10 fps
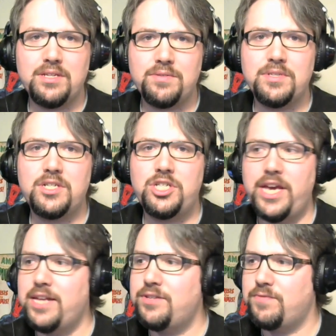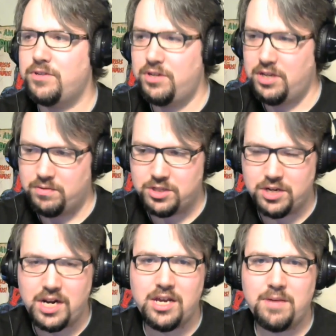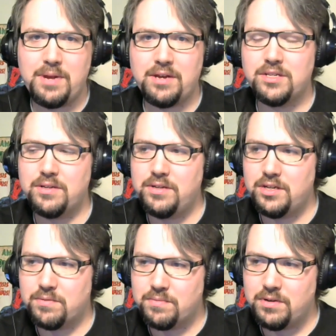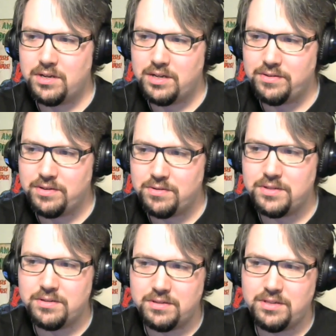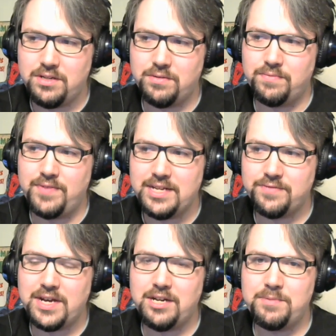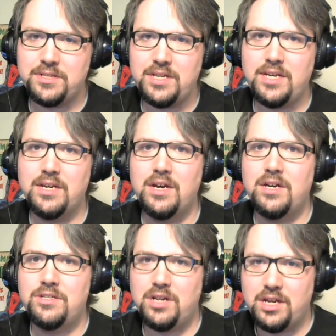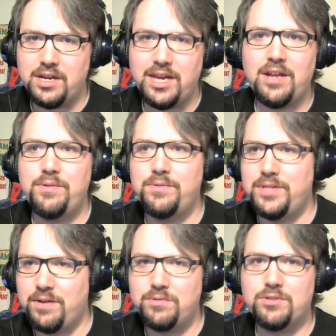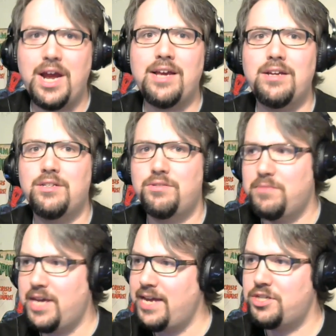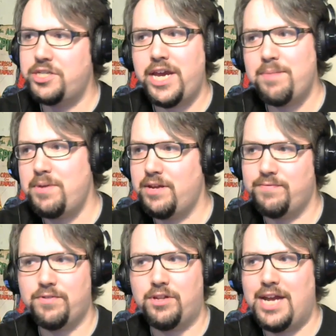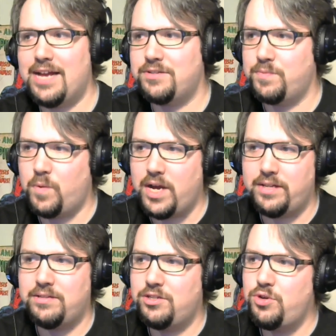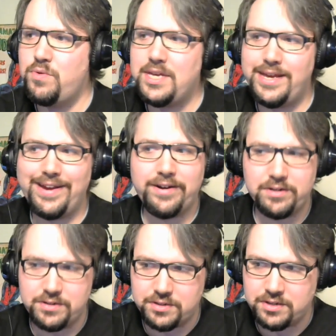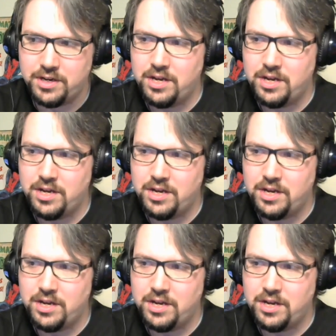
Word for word: but mm. this was a chance for you know Johnny coming out because you know uh, those. You know, fans of I W C, Johnny Gargano, who's now Dragon Gate champion for the last what two years,